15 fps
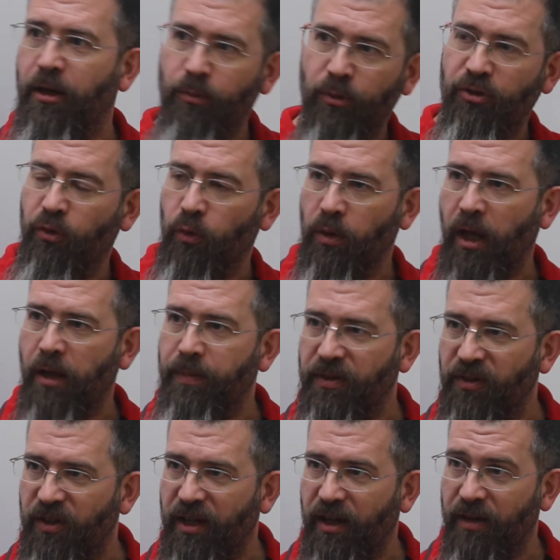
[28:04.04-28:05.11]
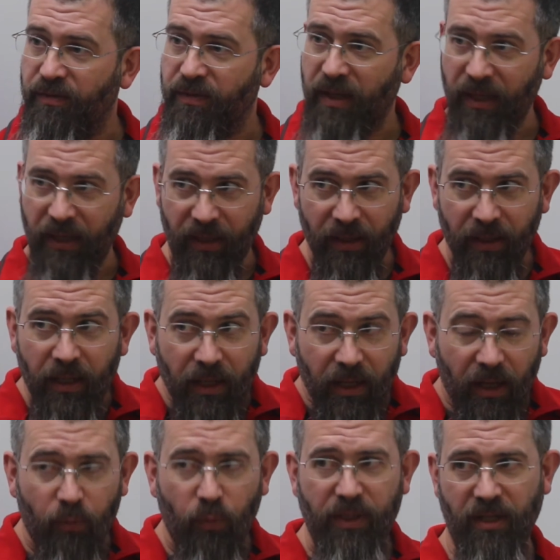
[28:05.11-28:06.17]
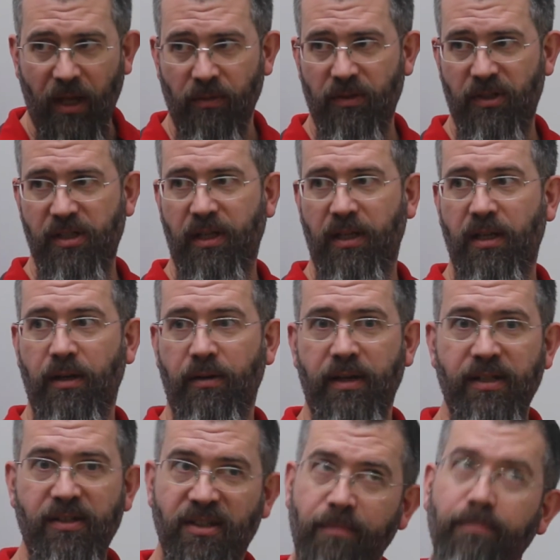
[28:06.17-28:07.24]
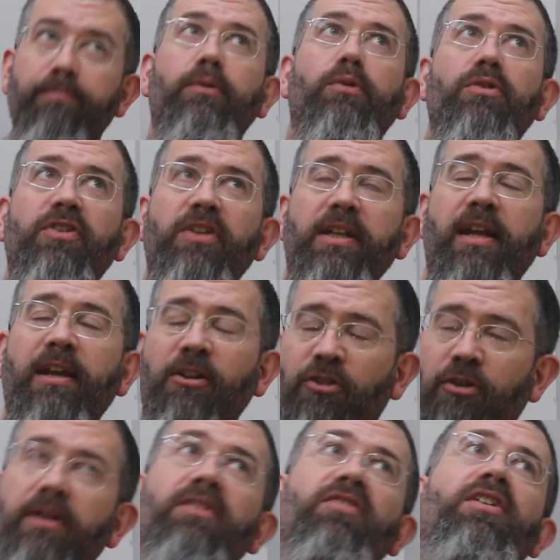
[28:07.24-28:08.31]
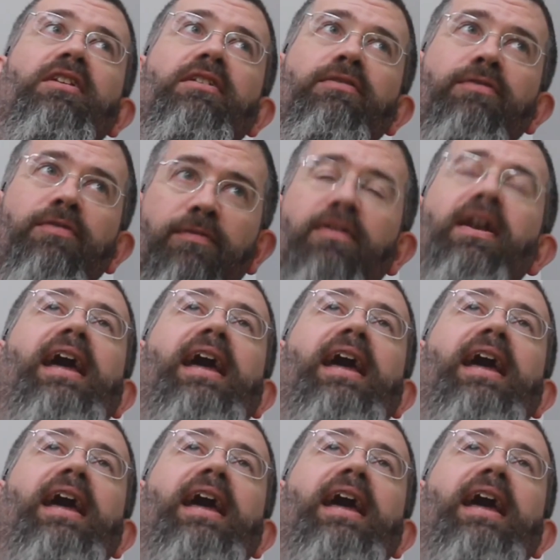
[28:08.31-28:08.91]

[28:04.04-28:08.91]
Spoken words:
home, which is all OpenTRV, and we don't secure it, some bored teenager in a set of